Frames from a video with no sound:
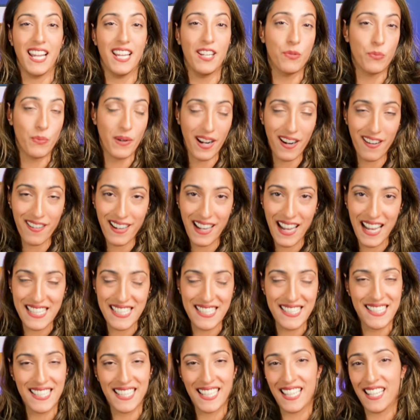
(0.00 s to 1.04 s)
In rare
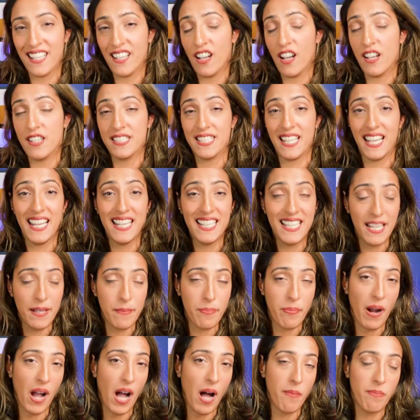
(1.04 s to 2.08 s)
cases, it can cause kidney
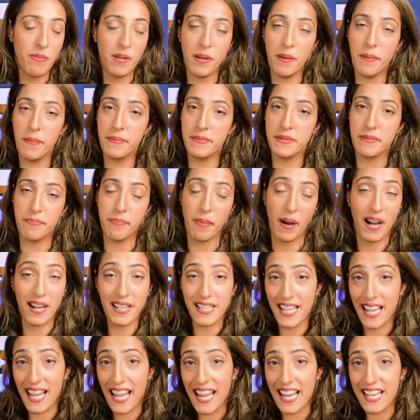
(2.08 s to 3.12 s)
problems, body
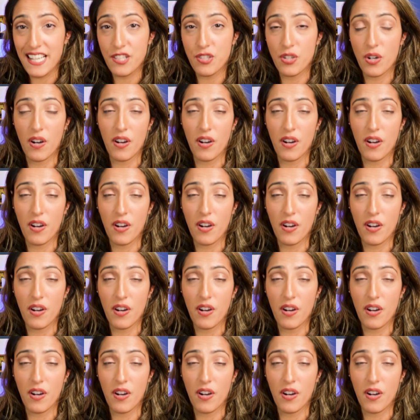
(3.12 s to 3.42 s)
aches or